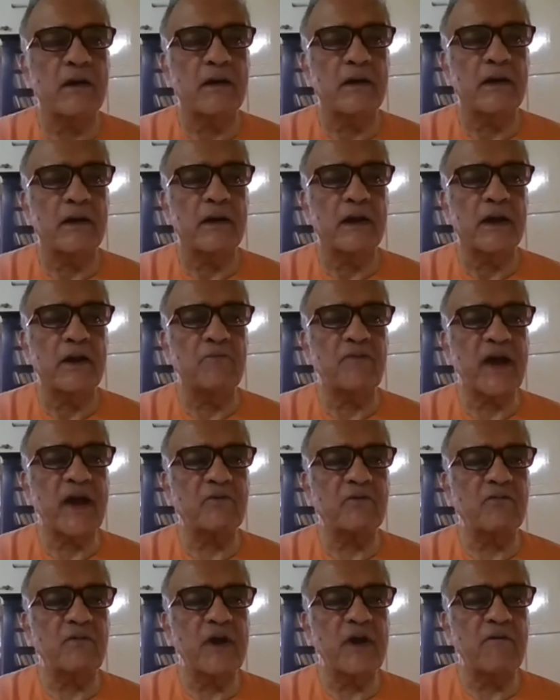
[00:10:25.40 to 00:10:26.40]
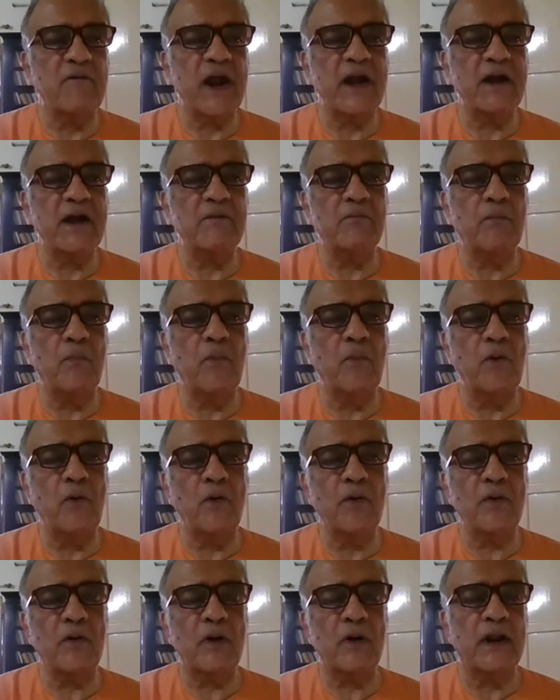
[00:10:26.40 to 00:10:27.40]
In fact, we have had more
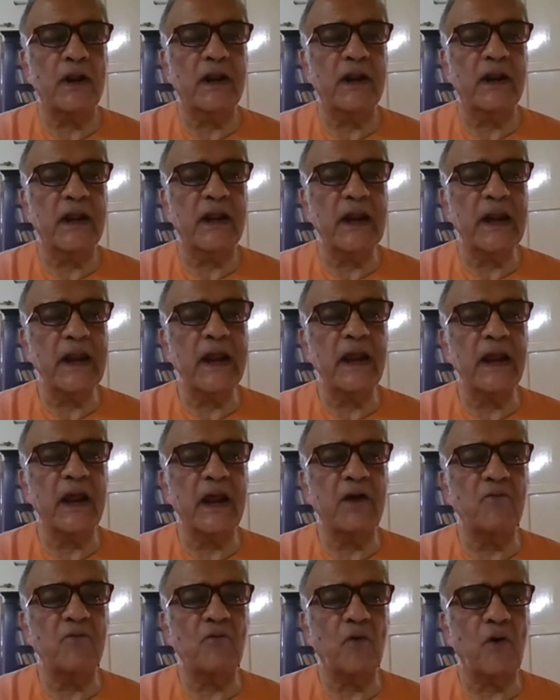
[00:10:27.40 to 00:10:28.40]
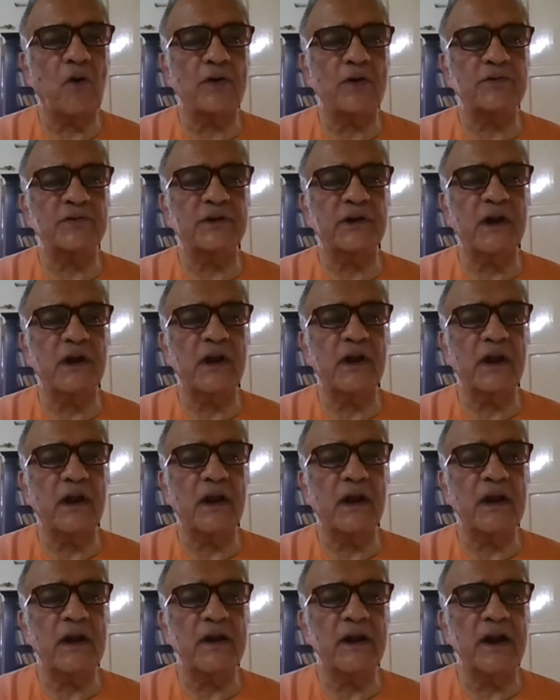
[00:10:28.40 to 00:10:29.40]
killing and wars
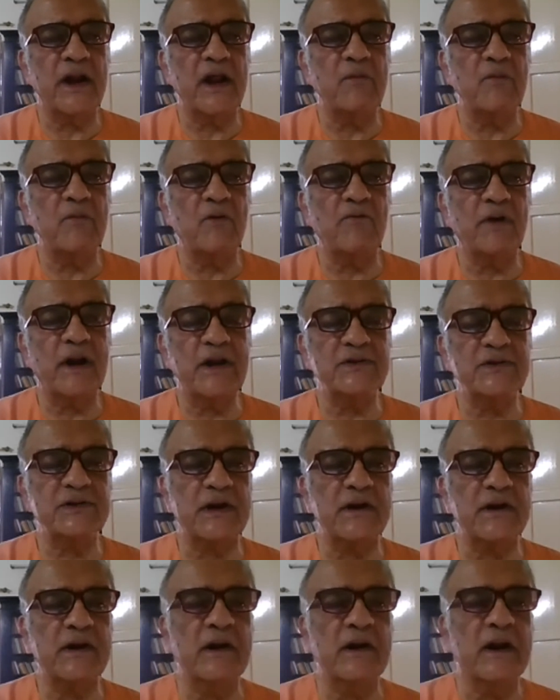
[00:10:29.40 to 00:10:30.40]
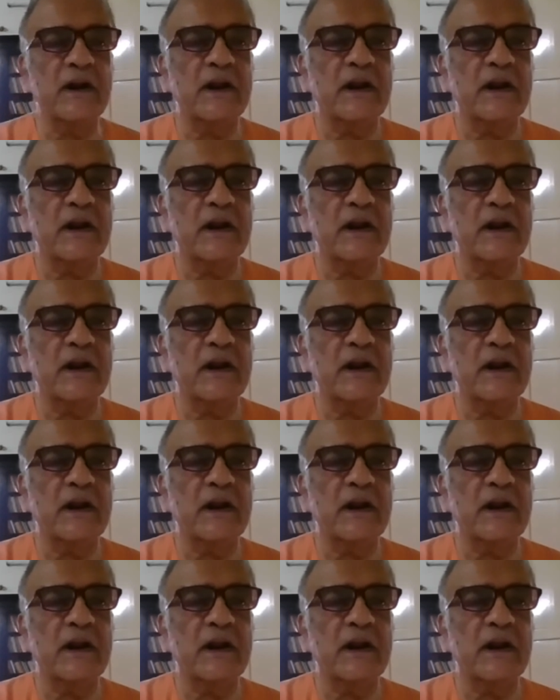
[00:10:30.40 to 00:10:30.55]
in the name of religion